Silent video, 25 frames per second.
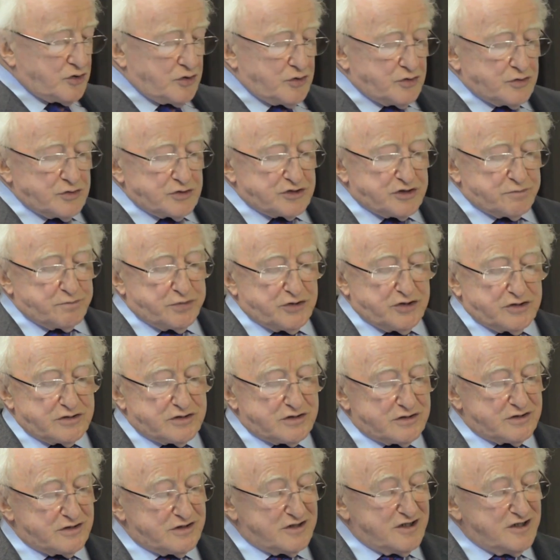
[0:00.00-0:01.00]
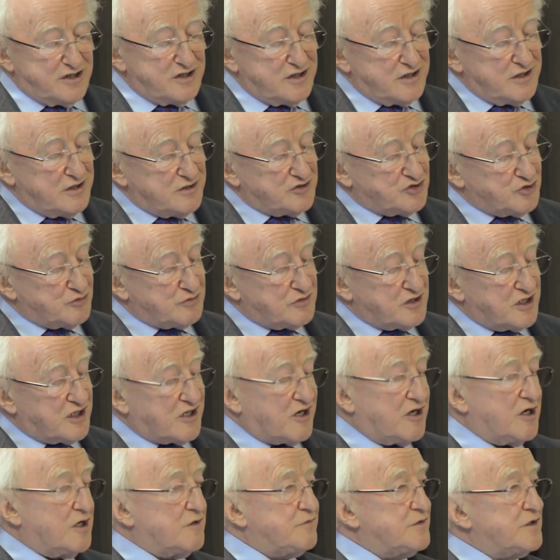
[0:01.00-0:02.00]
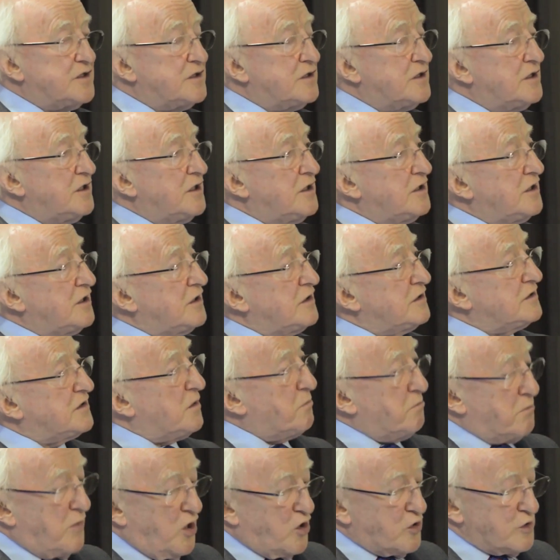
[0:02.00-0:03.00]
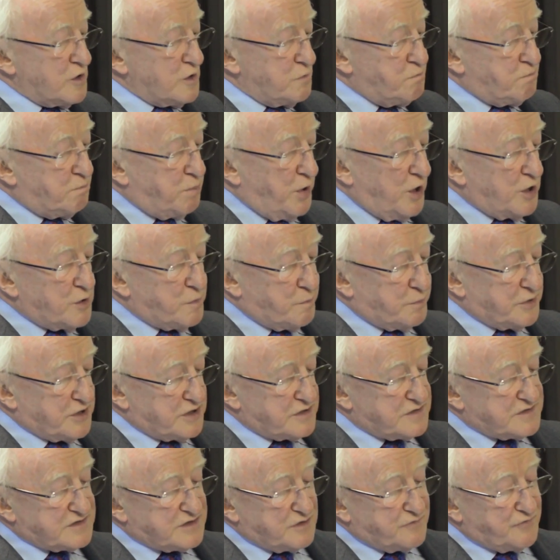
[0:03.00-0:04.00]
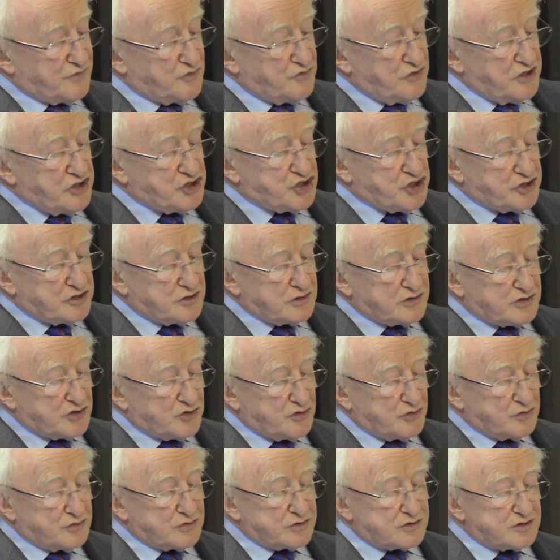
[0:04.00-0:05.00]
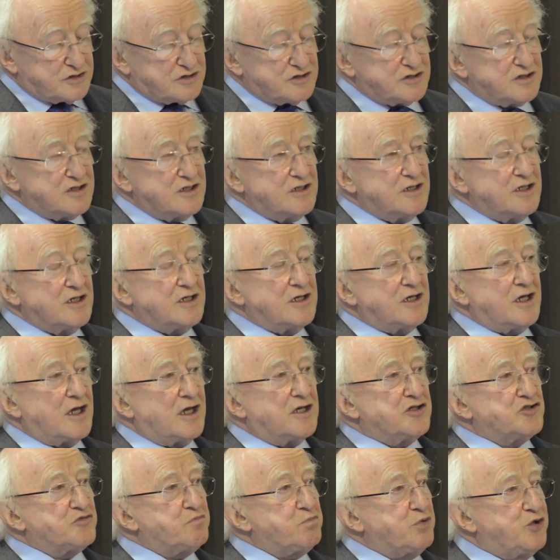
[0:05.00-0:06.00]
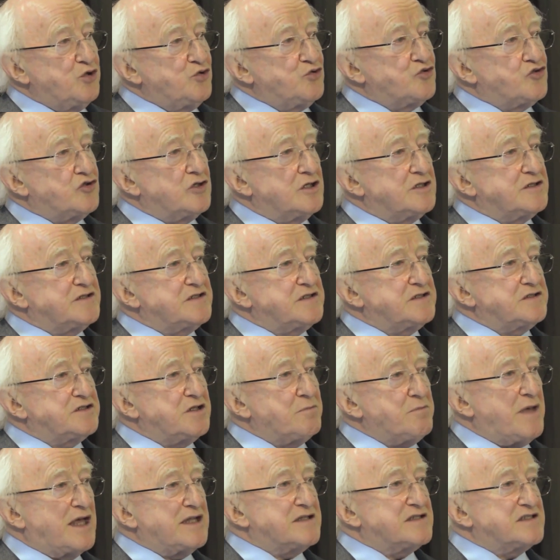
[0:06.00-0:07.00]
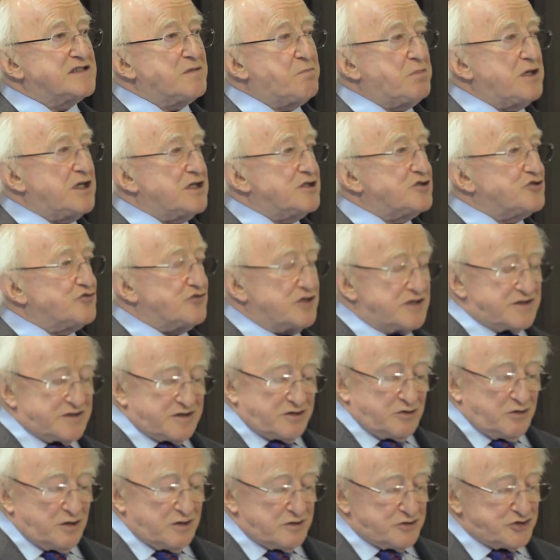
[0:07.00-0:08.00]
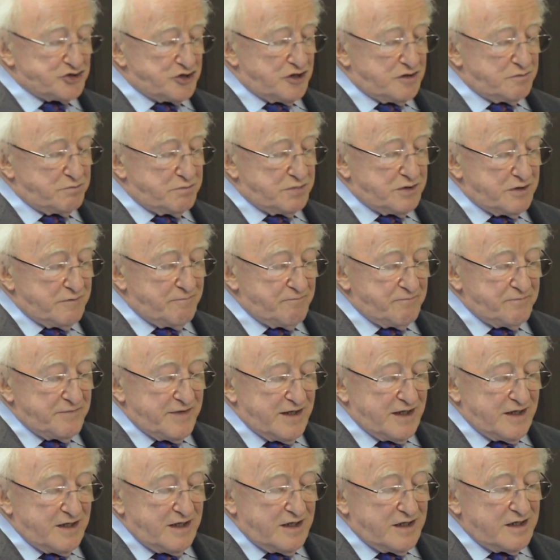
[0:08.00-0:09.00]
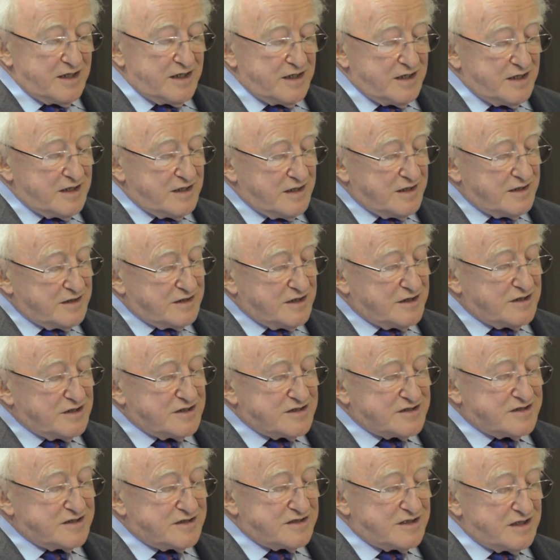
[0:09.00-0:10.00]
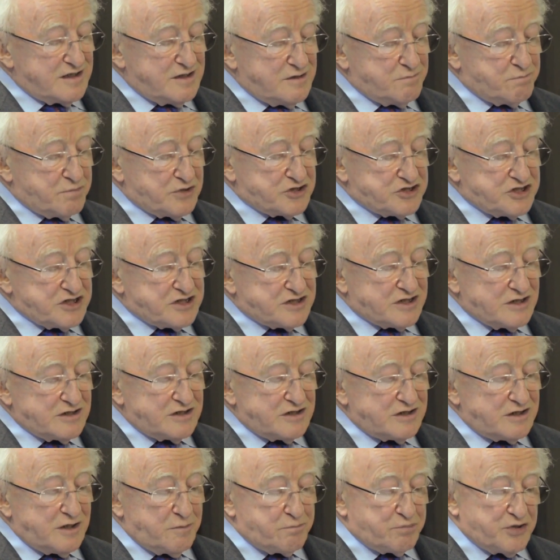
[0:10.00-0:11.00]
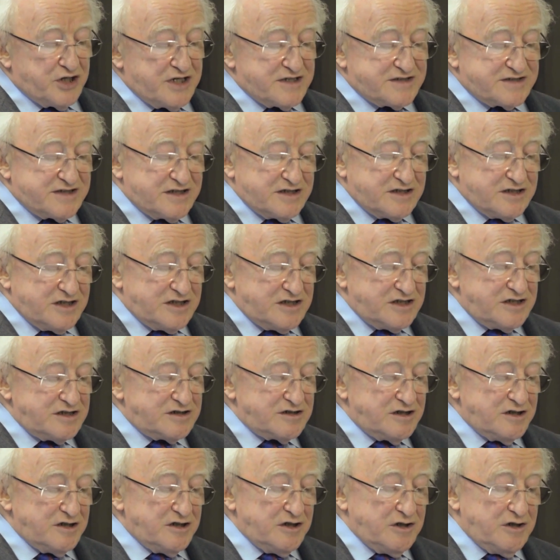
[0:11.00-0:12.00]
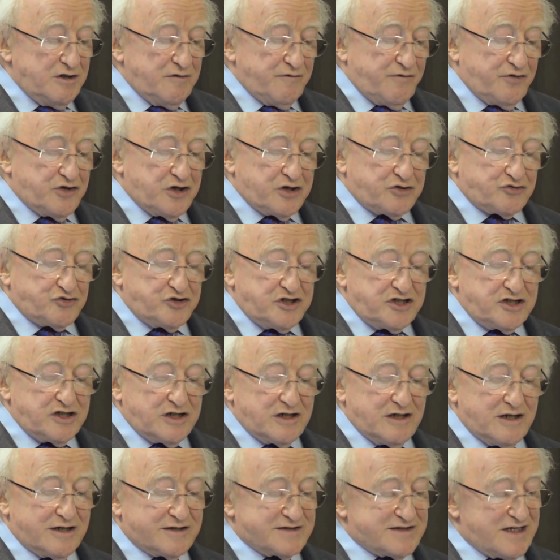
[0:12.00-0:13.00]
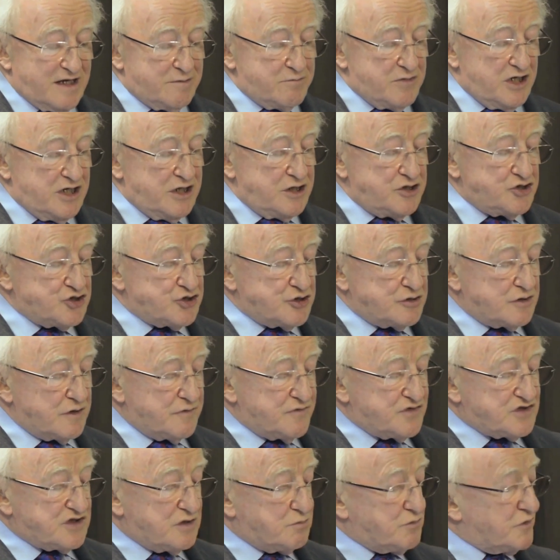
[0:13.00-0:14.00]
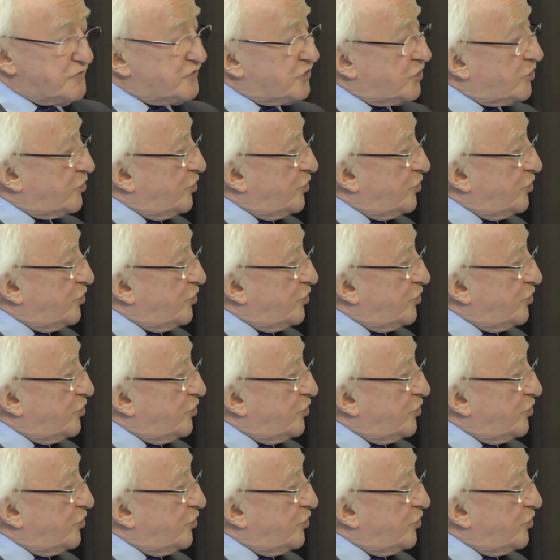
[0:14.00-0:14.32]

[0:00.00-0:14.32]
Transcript: called upon to recover the moral purpose of original thought and pluralist emancipatory scholarship. There is, in particular, a pressing need for a critical examination of some of the